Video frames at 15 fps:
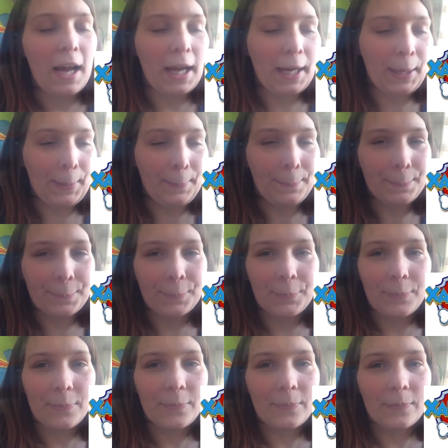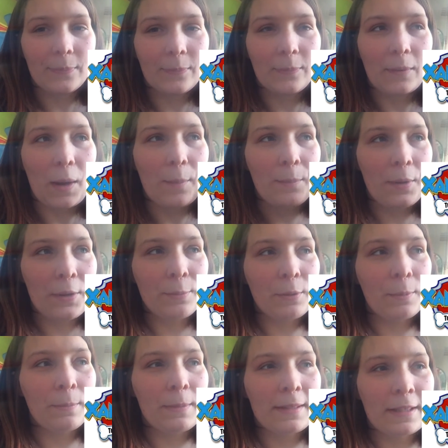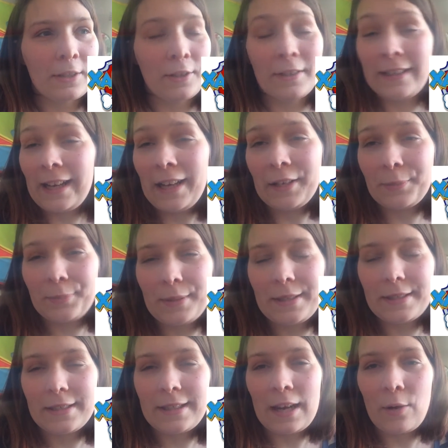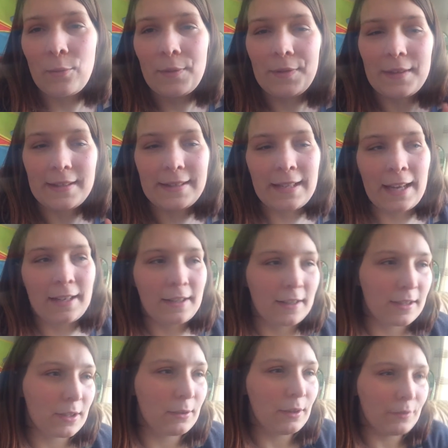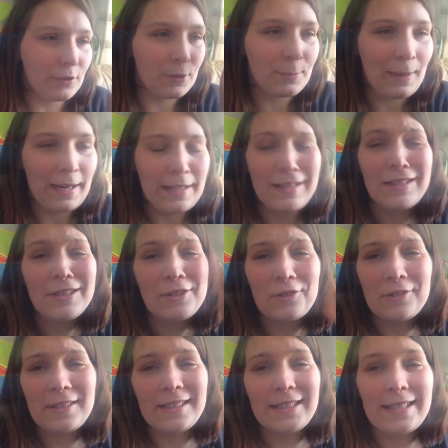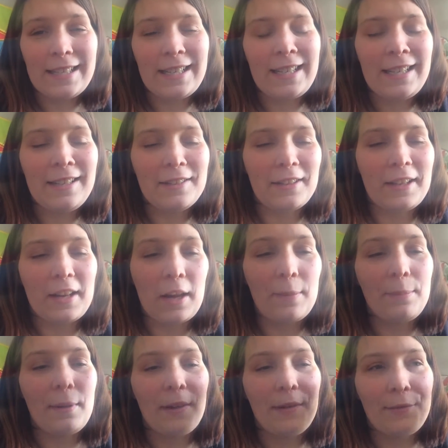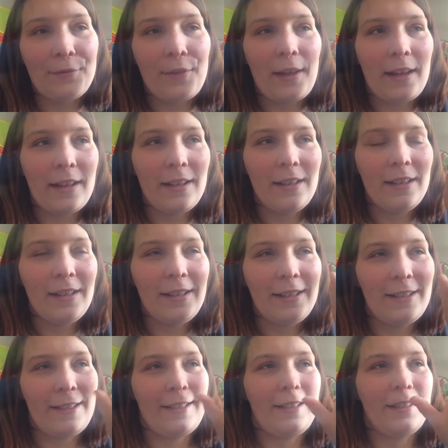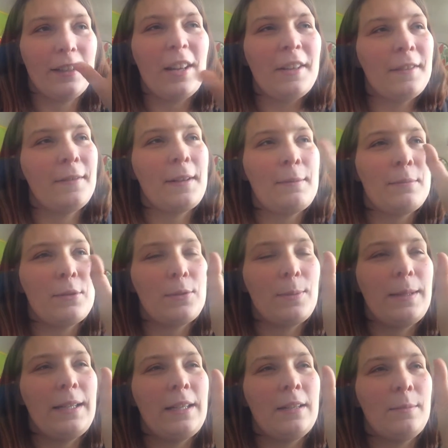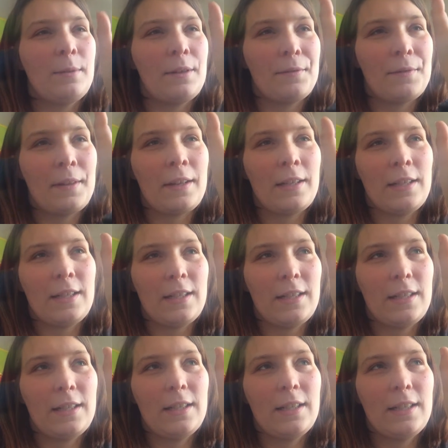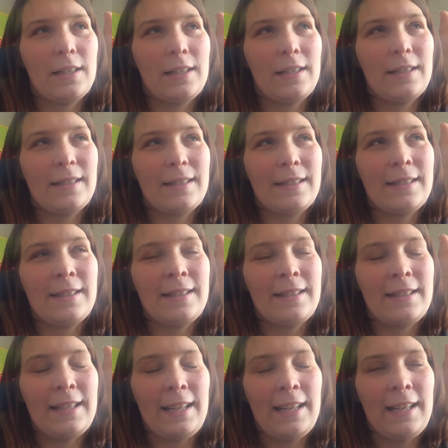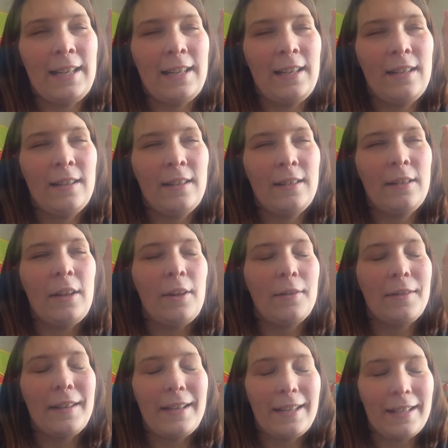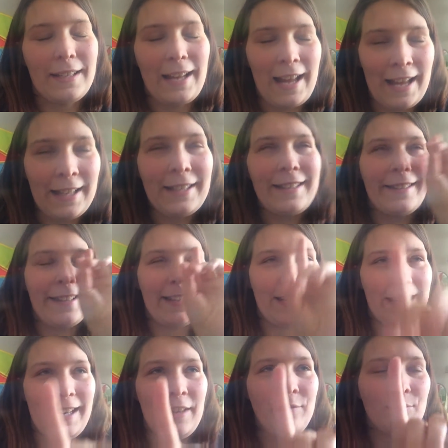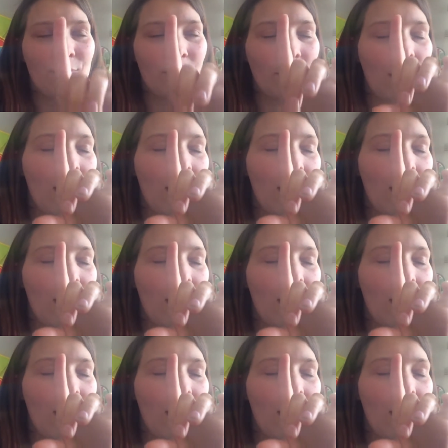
But the problem is I already had it printed out with the Xana, so I've just painted on a D, like above the, kind of in between above the D, no, the N and the E.